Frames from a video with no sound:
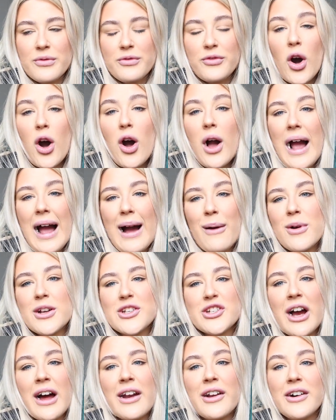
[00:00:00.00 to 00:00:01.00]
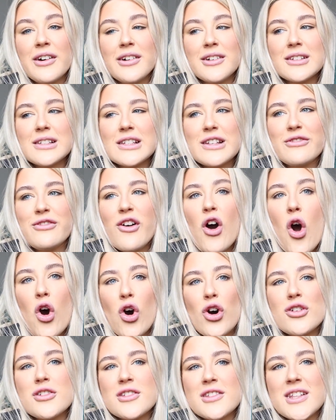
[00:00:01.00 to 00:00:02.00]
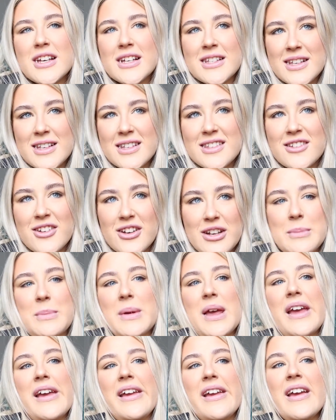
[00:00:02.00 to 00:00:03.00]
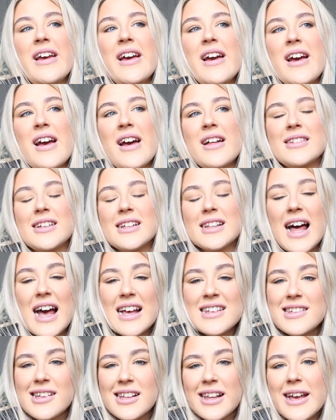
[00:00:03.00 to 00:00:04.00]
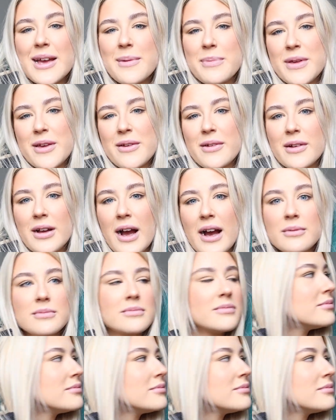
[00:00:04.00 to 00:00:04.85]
for our channels, for us, this is gonna be the last clip you've got.